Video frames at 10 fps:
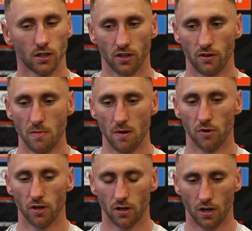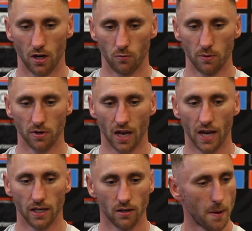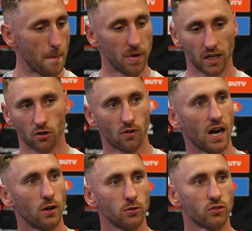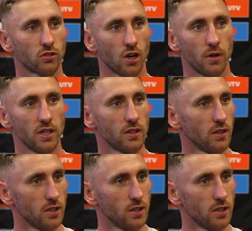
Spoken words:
because I remember we were getting big crowds going